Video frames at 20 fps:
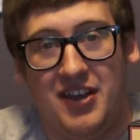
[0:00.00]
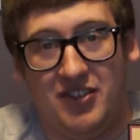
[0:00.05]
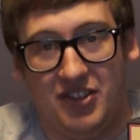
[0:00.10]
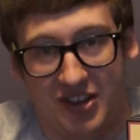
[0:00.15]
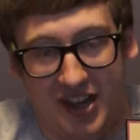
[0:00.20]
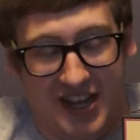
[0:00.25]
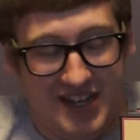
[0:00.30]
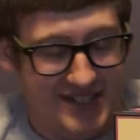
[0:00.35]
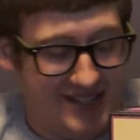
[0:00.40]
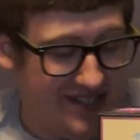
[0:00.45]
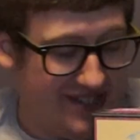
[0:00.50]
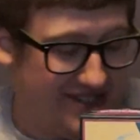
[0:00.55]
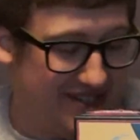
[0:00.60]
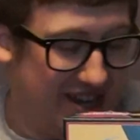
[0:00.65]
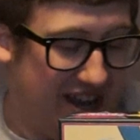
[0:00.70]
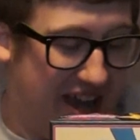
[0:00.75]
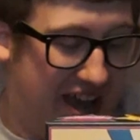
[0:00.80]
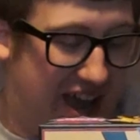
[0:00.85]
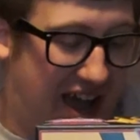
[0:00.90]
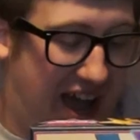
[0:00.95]
the
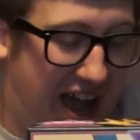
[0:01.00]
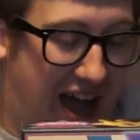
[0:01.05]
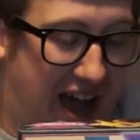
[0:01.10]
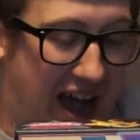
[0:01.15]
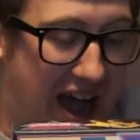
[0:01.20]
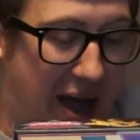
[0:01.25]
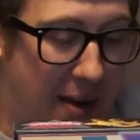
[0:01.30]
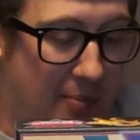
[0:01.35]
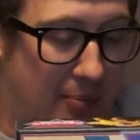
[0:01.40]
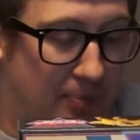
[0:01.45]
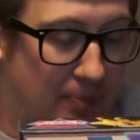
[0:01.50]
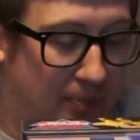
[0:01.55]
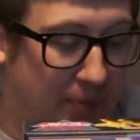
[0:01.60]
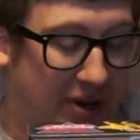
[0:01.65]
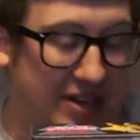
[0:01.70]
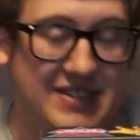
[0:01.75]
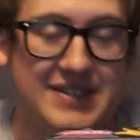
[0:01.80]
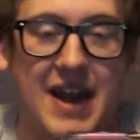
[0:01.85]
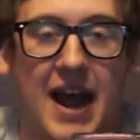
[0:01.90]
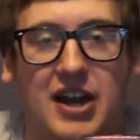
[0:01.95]
license. Um,
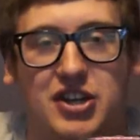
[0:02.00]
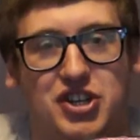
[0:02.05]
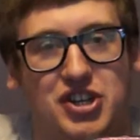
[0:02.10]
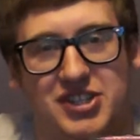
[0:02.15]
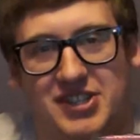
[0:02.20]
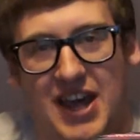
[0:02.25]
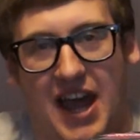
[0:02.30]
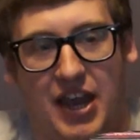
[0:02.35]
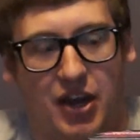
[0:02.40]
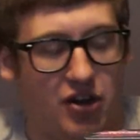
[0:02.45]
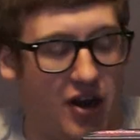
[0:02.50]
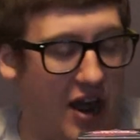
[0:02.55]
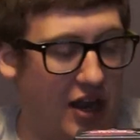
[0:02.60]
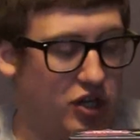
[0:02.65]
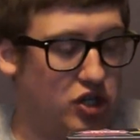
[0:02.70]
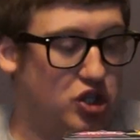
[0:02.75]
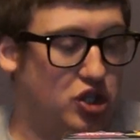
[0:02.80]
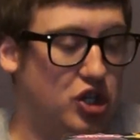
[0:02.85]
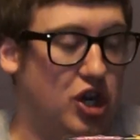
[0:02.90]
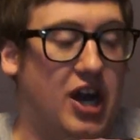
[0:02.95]
but it's not just that. You're
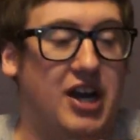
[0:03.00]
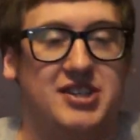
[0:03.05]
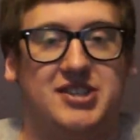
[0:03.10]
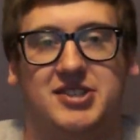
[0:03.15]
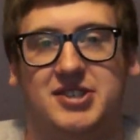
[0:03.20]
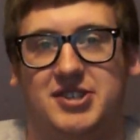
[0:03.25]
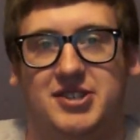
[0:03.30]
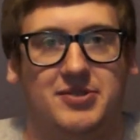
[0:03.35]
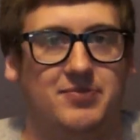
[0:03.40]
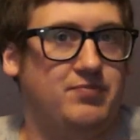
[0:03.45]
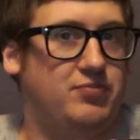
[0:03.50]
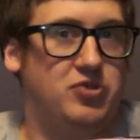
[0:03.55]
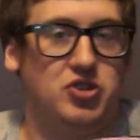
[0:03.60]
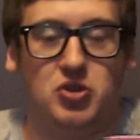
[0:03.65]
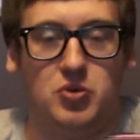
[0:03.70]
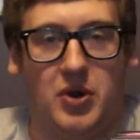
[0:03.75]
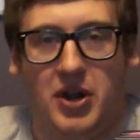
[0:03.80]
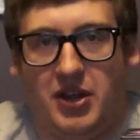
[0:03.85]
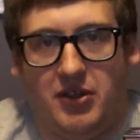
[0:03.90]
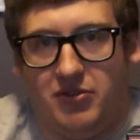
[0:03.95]
not just
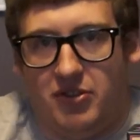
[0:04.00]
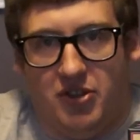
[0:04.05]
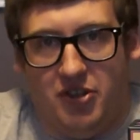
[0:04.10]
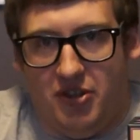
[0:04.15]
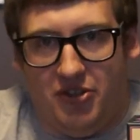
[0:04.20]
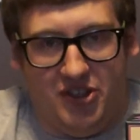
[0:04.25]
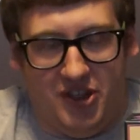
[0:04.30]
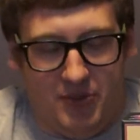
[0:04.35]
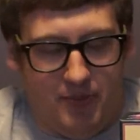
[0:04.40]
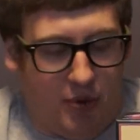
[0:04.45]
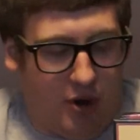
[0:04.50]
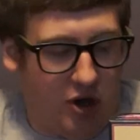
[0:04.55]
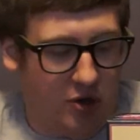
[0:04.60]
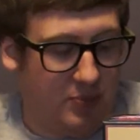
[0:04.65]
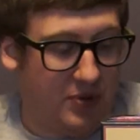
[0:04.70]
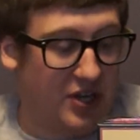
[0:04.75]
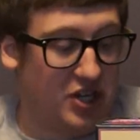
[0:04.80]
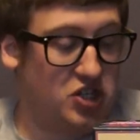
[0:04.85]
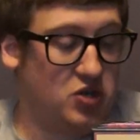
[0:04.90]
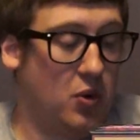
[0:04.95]
doing the theme
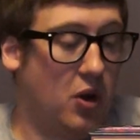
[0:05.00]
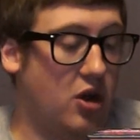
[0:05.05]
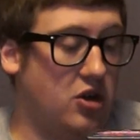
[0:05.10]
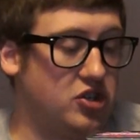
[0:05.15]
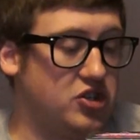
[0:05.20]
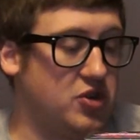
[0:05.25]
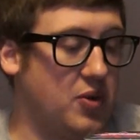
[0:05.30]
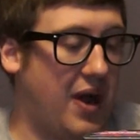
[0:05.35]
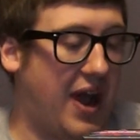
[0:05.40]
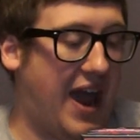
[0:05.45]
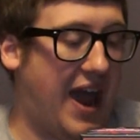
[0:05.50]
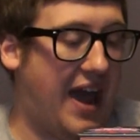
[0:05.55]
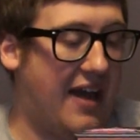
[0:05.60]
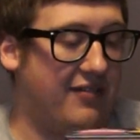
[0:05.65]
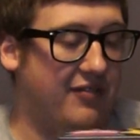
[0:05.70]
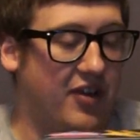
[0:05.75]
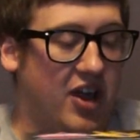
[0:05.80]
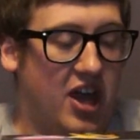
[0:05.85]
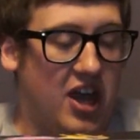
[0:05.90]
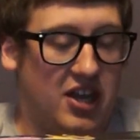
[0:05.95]
park because you also
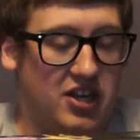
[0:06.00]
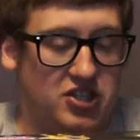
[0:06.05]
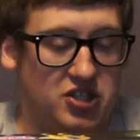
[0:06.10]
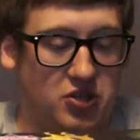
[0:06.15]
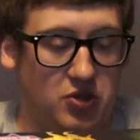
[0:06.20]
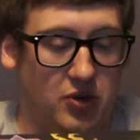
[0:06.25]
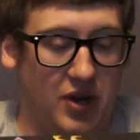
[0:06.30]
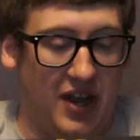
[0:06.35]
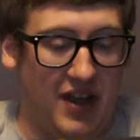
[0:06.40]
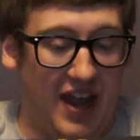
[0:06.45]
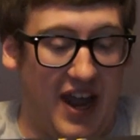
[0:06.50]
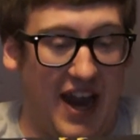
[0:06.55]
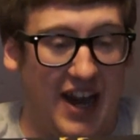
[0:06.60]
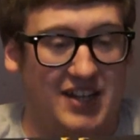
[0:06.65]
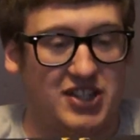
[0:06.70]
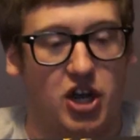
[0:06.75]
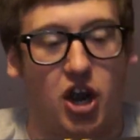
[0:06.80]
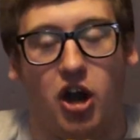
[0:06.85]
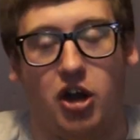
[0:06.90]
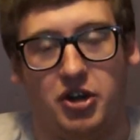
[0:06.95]
have to, it,
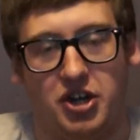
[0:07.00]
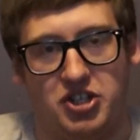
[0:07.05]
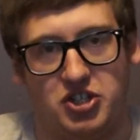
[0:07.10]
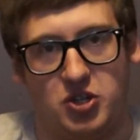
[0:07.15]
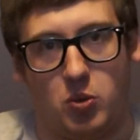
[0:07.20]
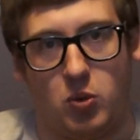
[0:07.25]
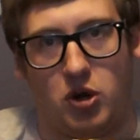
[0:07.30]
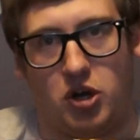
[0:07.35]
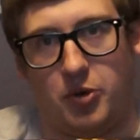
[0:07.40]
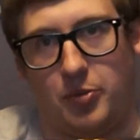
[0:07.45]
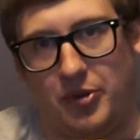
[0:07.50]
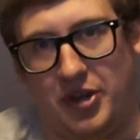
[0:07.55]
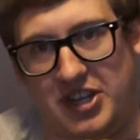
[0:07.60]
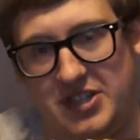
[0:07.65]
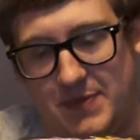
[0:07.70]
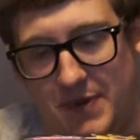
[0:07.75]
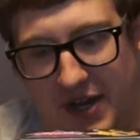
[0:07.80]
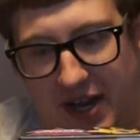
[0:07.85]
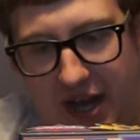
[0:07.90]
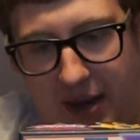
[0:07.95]
it's hard, it's a worker
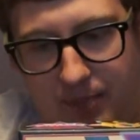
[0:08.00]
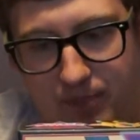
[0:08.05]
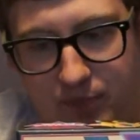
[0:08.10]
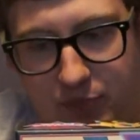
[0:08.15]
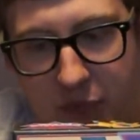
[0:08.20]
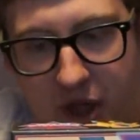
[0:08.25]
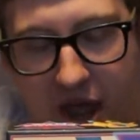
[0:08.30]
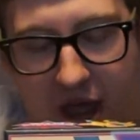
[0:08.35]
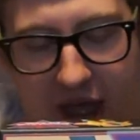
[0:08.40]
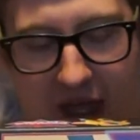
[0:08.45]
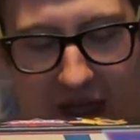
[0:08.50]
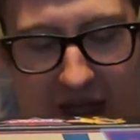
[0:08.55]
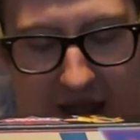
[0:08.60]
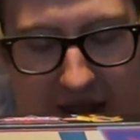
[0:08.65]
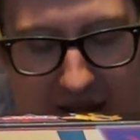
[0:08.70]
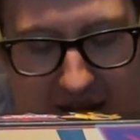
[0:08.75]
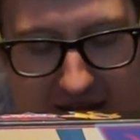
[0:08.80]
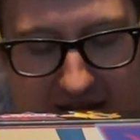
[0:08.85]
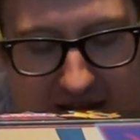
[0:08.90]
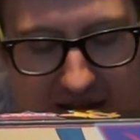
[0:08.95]
placement game.
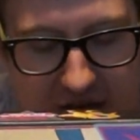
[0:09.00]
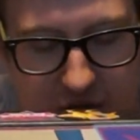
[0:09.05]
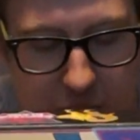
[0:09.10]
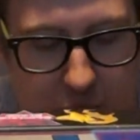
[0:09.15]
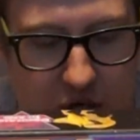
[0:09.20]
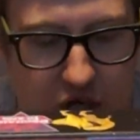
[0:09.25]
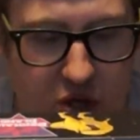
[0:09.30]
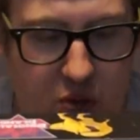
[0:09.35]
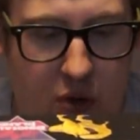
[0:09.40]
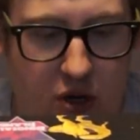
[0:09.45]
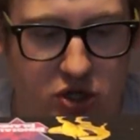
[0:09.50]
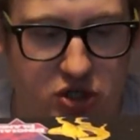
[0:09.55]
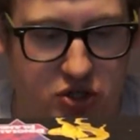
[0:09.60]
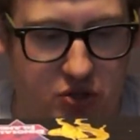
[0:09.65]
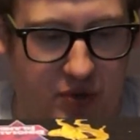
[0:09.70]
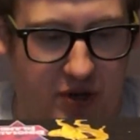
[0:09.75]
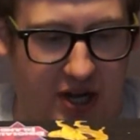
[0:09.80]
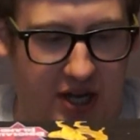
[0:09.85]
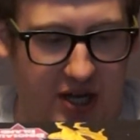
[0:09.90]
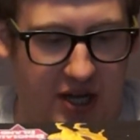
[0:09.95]
And what you are
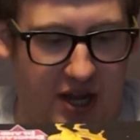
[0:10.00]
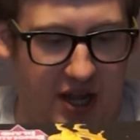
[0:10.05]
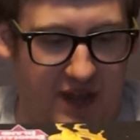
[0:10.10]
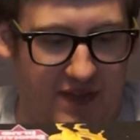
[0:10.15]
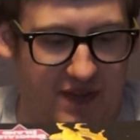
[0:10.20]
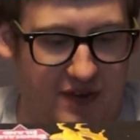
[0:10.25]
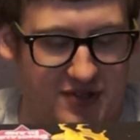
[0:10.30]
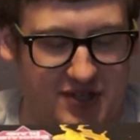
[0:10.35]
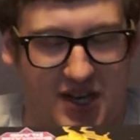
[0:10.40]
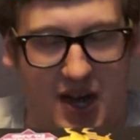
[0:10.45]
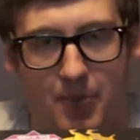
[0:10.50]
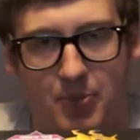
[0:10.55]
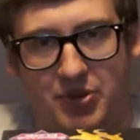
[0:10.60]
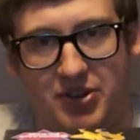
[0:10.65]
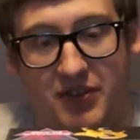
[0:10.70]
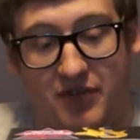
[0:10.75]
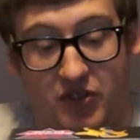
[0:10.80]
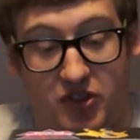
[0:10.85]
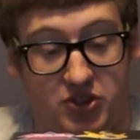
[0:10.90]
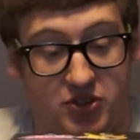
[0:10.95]
doing, and there's a couple,
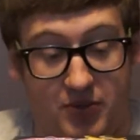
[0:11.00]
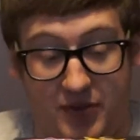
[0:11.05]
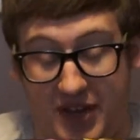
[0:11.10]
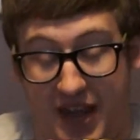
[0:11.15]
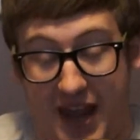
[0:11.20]
the, the